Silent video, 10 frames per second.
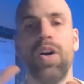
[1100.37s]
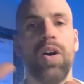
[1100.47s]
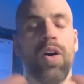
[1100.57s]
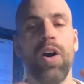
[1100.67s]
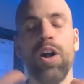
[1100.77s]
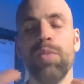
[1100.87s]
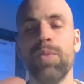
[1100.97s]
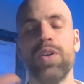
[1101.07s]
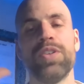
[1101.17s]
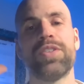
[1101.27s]

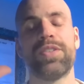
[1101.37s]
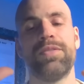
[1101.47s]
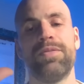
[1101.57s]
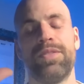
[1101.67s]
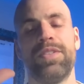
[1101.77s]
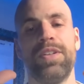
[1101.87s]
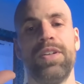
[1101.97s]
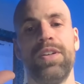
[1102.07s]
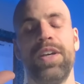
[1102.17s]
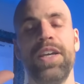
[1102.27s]
almost
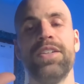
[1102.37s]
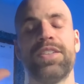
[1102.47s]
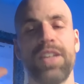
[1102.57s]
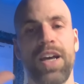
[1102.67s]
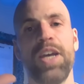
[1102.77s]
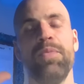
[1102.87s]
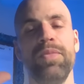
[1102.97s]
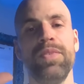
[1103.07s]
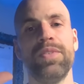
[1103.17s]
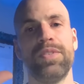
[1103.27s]
in time